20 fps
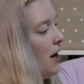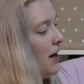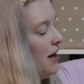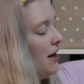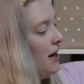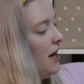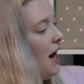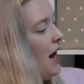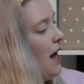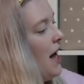
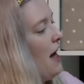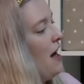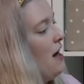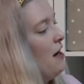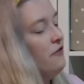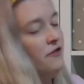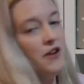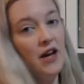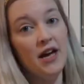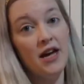pocket, I
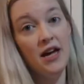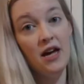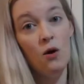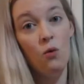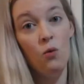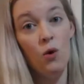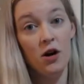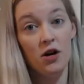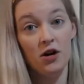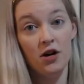have a
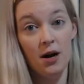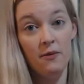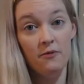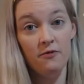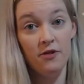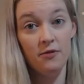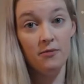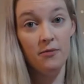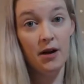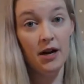water
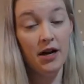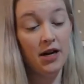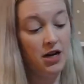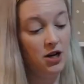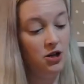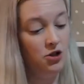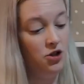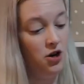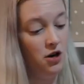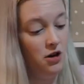cup for
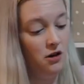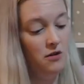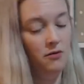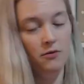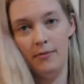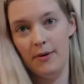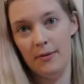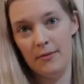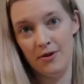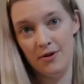my daughter.
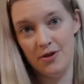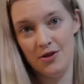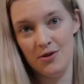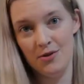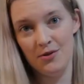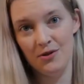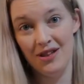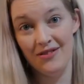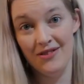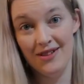Remember
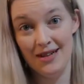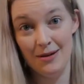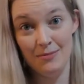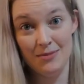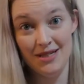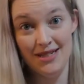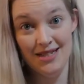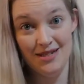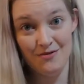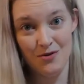to leave it
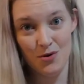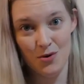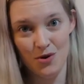empty, of